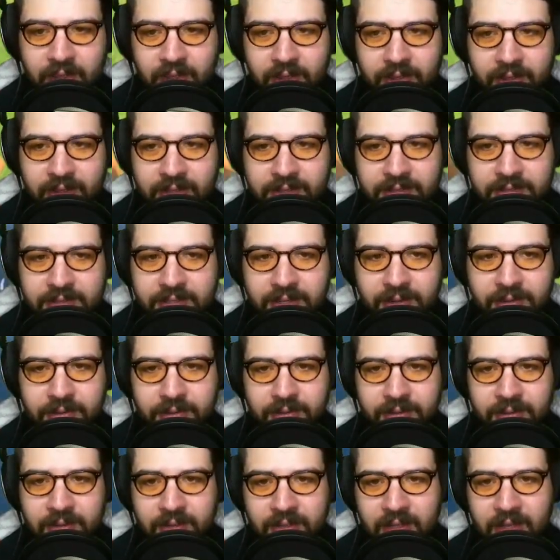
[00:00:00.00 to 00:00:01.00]
Okay, so
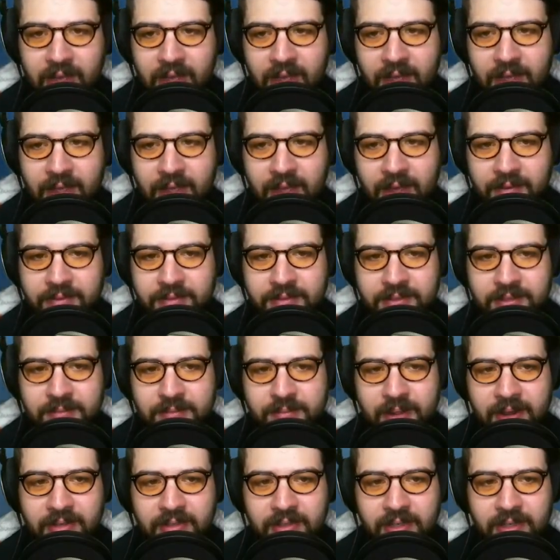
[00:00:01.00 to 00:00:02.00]
I obviously
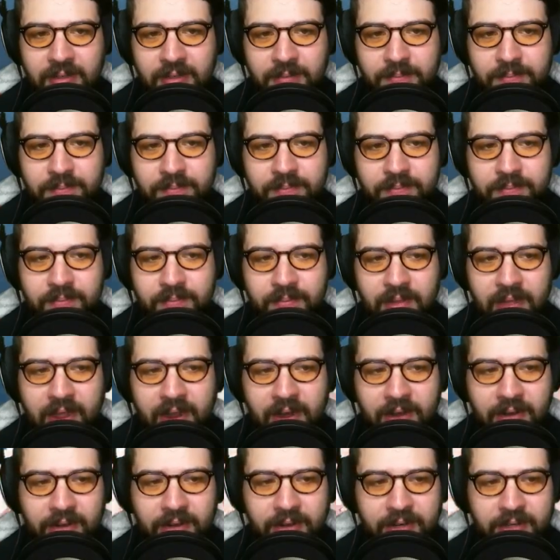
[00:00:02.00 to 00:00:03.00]
made little
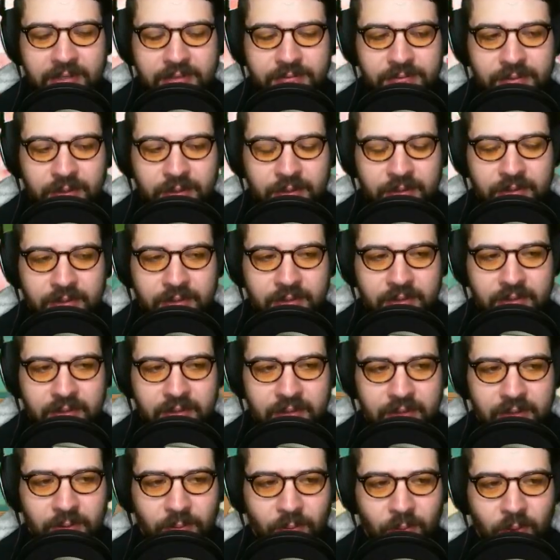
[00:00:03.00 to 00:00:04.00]
areas for
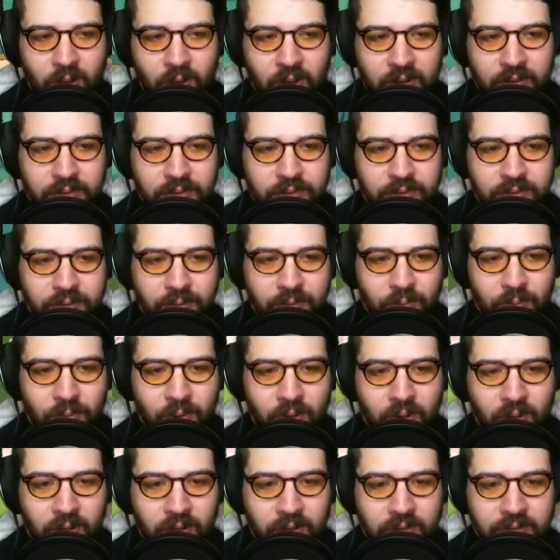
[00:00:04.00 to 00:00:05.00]
you to walk through the
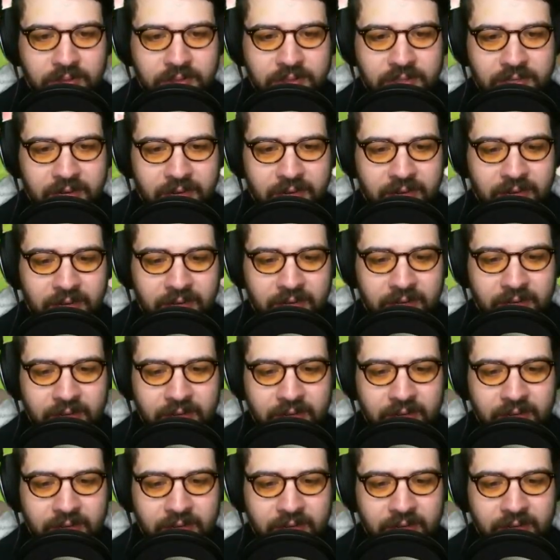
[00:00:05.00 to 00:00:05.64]
walls here